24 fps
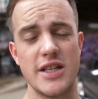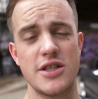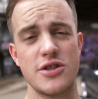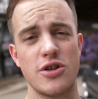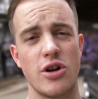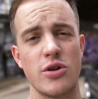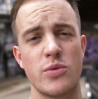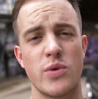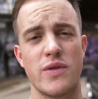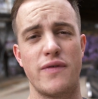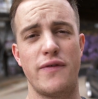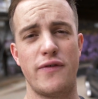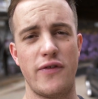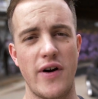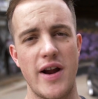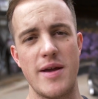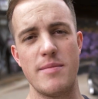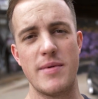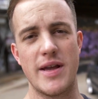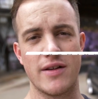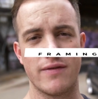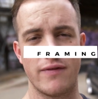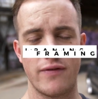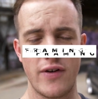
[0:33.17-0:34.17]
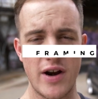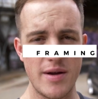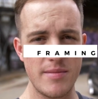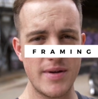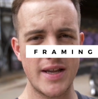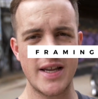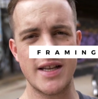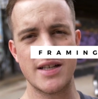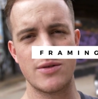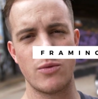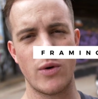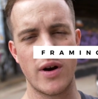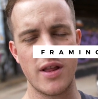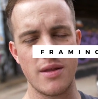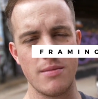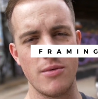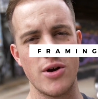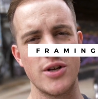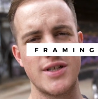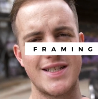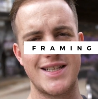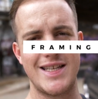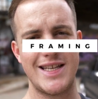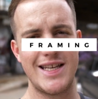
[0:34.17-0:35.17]
Let's start with framing. Framing is one of the
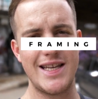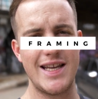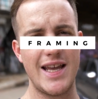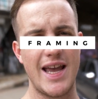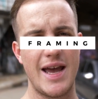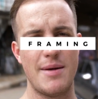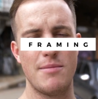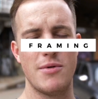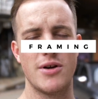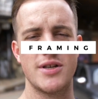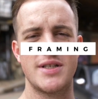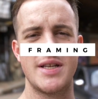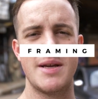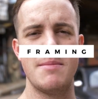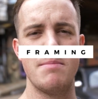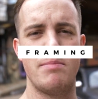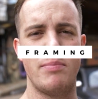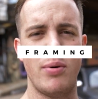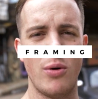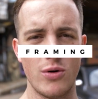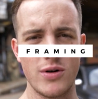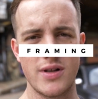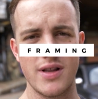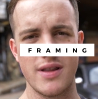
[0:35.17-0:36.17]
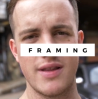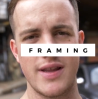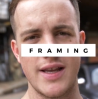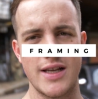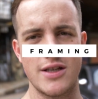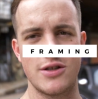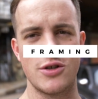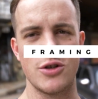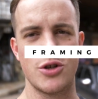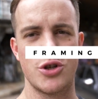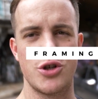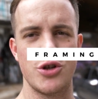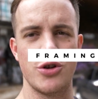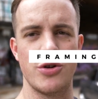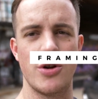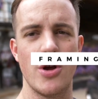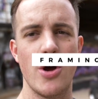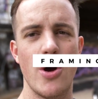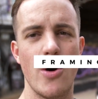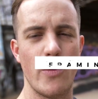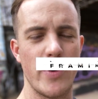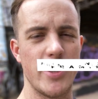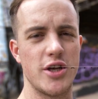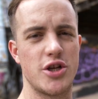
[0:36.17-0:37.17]
most key and most important things to shoot
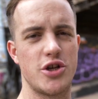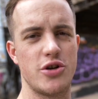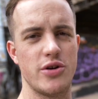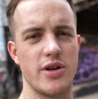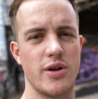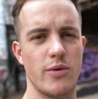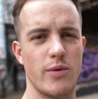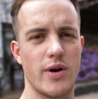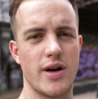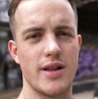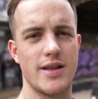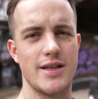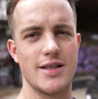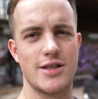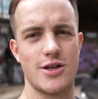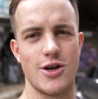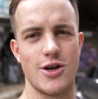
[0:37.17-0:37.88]
when shooting one of these